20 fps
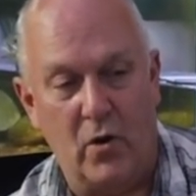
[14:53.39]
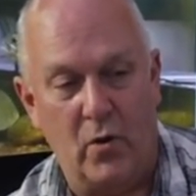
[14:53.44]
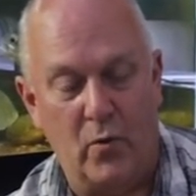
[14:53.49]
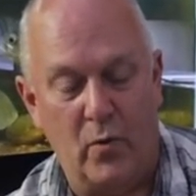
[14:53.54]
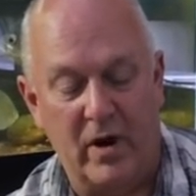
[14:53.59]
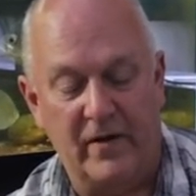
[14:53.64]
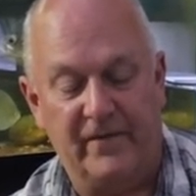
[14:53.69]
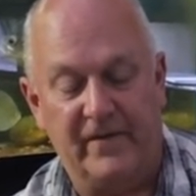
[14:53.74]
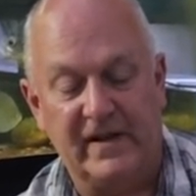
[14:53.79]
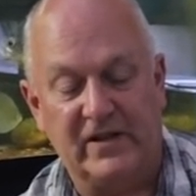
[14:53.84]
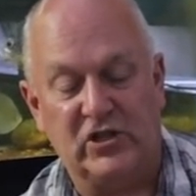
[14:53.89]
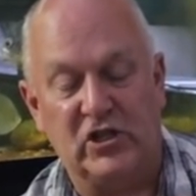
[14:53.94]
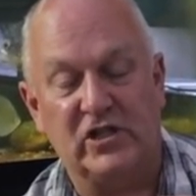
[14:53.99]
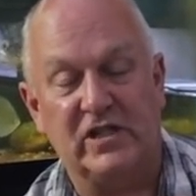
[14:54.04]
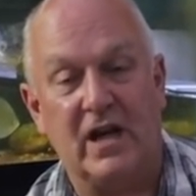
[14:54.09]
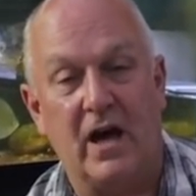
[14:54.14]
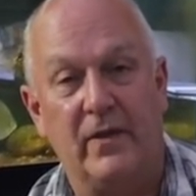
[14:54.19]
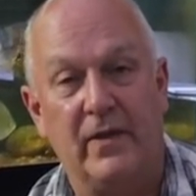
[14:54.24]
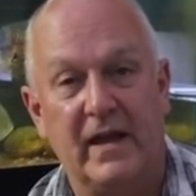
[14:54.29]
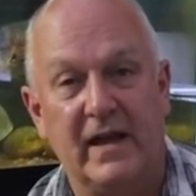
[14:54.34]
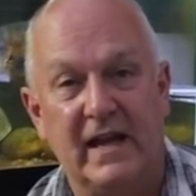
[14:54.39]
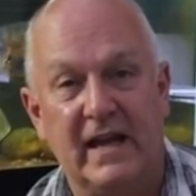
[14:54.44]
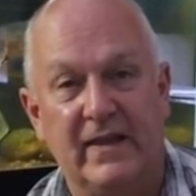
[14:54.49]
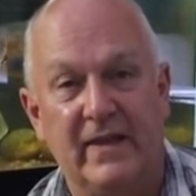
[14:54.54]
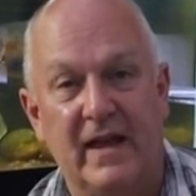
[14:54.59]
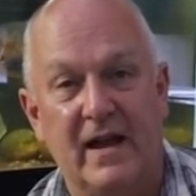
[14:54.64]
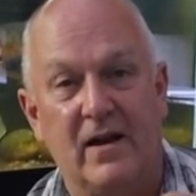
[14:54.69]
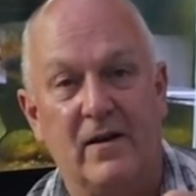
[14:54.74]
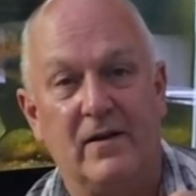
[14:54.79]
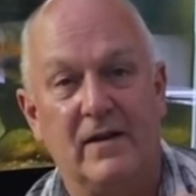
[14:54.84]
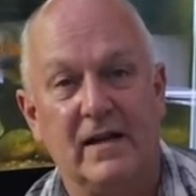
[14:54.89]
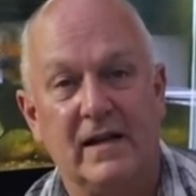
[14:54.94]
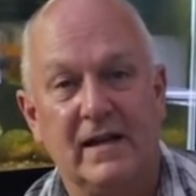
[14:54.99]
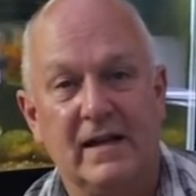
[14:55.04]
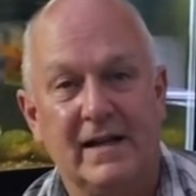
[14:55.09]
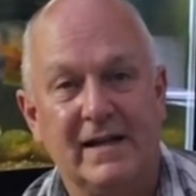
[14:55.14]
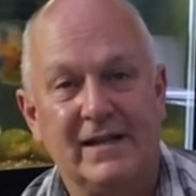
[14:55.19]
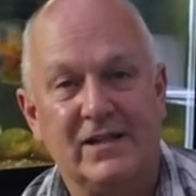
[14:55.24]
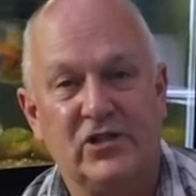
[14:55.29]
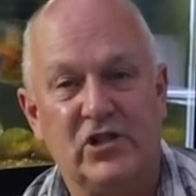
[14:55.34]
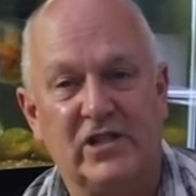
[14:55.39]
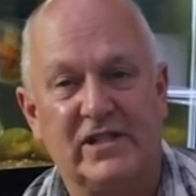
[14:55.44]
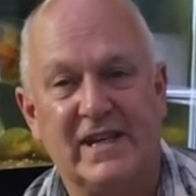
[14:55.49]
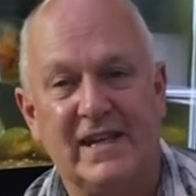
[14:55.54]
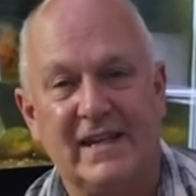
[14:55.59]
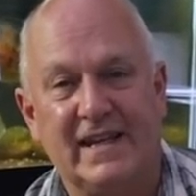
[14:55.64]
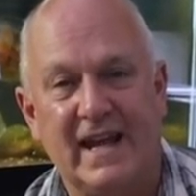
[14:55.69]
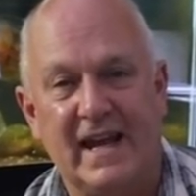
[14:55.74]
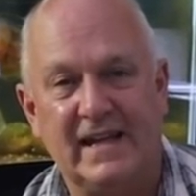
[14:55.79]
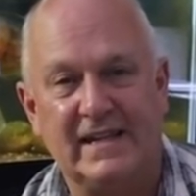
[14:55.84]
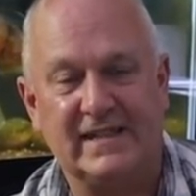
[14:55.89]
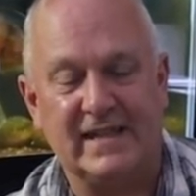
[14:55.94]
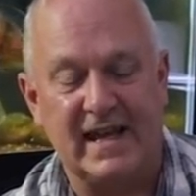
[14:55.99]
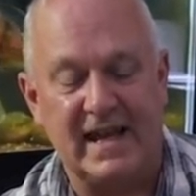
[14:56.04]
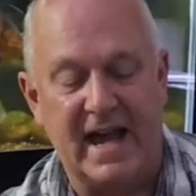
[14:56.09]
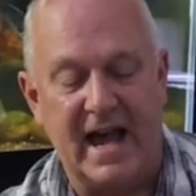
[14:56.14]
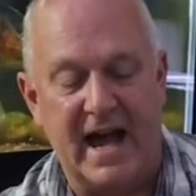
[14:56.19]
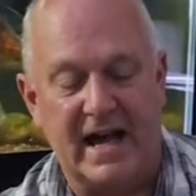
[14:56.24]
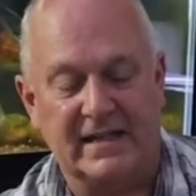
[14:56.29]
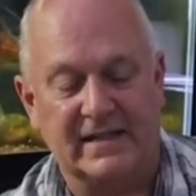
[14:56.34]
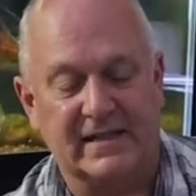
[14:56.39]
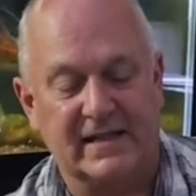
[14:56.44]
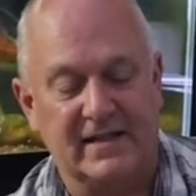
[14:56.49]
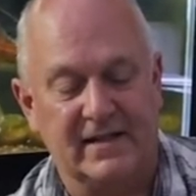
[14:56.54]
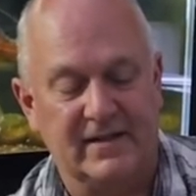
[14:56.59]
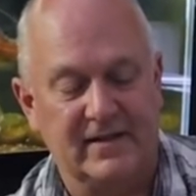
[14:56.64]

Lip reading: what fish is in there, just in case they ask.